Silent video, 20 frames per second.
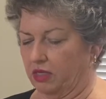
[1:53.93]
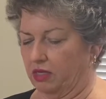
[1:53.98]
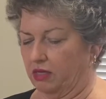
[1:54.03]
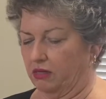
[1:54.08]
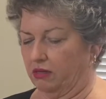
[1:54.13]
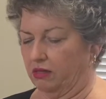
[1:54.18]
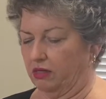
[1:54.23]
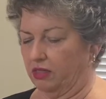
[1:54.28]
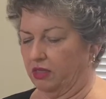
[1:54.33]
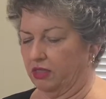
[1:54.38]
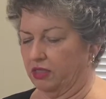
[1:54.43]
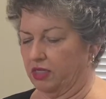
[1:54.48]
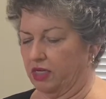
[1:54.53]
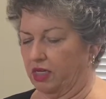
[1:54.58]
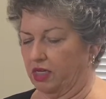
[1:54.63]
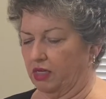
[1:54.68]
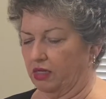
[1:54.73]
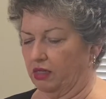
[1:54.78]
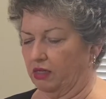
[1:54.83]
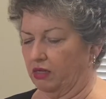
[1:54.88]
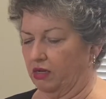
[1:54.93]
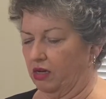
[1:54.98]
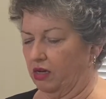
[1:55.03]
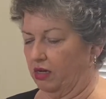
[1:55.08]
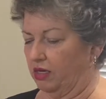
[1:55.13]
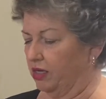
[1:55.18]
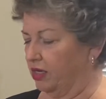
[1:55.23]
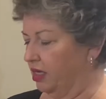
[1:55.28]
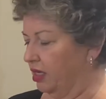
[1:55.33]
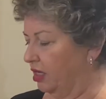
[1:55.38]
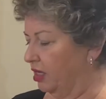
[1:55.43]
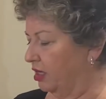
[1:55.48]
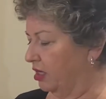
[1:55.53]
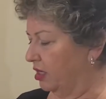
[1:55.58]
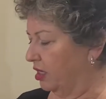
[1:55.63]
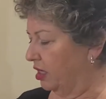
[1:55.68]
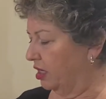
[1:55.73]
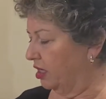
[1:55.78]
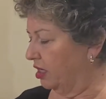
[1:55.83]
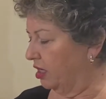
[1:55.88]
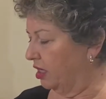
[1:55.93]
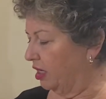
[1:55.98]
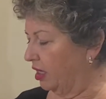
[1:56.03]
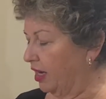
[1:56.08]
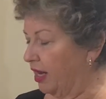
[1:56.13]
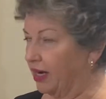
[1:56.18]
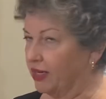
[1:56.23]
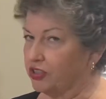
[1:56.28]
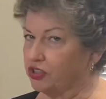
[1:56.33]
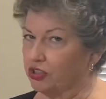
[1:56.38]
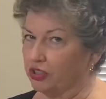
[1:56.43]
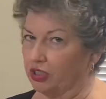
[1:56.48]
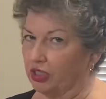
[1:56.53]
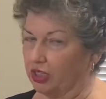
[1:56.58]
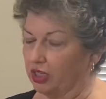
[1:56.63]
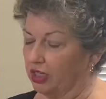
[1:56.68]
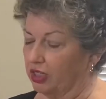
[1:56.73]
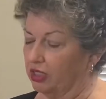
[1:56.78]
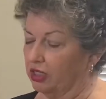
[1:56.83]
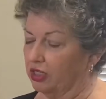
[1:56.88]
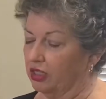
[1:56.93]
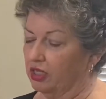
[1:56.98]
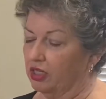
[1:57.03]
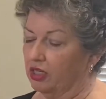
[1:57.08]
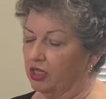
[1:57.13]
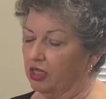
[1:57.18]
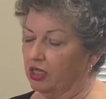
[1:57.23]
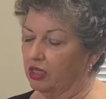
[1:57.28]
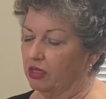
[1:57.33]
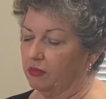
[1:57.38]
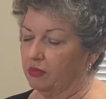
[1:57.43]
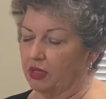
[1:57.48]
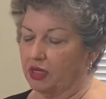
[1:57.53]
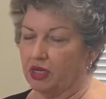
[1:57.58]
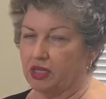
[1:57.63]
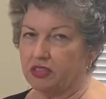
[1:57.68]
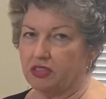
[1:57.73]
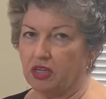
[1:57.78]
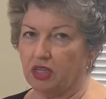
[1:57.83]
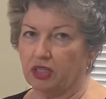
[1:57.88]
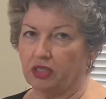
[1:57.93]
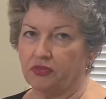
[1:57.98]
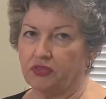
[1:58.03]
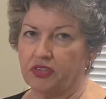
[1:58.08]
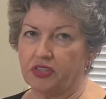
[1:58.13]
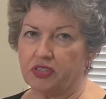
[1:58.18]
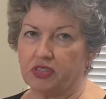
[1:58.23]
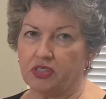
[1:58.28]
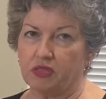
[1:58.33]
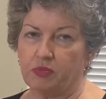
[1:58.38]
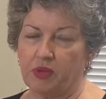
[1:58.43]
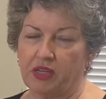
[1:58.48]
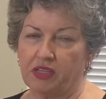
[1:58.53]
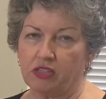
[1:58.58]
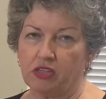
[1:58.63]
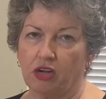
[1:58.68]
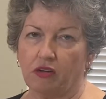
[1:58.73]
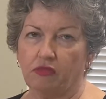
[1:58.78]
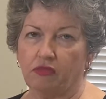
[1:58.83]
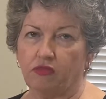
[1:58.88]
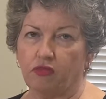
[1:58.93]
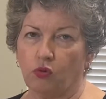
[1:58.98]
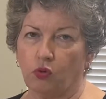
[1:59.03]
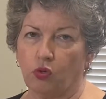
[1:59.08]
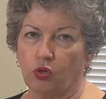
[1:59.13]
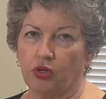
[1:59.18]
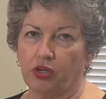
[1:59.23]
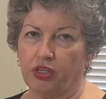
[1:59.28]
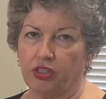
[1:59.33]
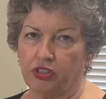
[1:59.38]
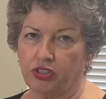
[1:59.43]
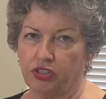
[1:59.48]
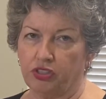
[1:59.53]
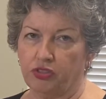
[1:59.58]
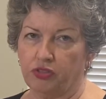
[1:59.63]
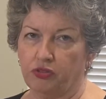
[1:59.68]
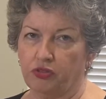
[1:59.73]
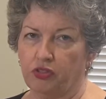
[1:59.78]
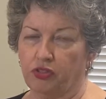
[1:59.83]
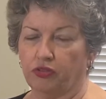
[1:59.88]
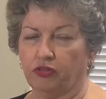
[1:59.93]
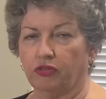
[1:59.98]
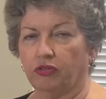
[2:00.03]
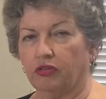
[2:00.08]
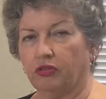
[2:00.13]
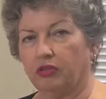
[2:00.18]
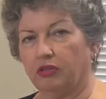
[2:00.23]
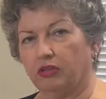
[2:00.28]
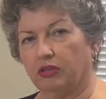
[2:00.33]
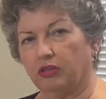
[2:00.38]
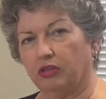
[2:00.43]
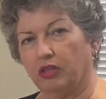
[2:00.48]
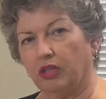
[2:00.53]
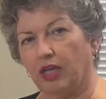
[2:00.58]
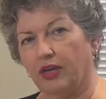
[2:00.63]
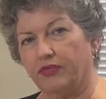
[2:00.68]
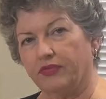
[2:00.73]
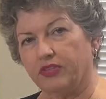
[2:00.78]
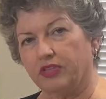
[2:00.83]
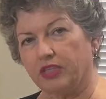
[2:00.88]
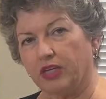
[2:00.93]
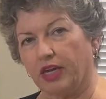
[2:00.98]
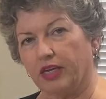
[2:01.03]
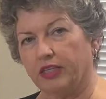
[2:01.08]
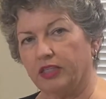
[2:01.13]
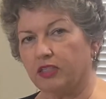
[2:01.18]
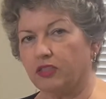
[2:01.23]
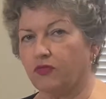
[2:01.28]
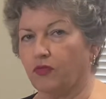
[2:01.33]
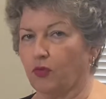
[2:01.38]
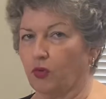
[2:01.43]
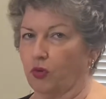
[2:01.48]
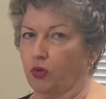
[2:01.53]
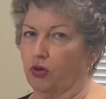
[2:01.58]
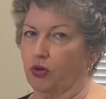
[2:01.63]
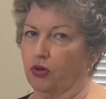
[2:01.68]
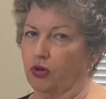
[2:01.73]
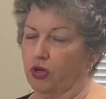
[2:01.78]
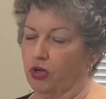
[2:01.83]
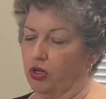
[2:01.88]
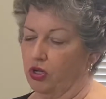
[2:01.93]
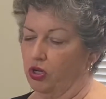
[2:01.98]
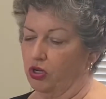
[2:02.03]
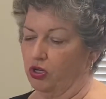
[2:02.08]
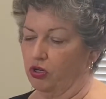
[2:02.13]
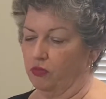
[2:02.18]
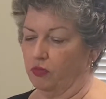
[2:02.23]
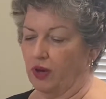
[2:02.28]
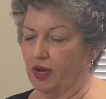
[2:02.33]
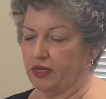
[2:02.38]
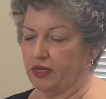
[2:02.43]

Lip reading: I'm going to take it along. And actually, because all of this is based off 4 and 2, your left side is 4, your right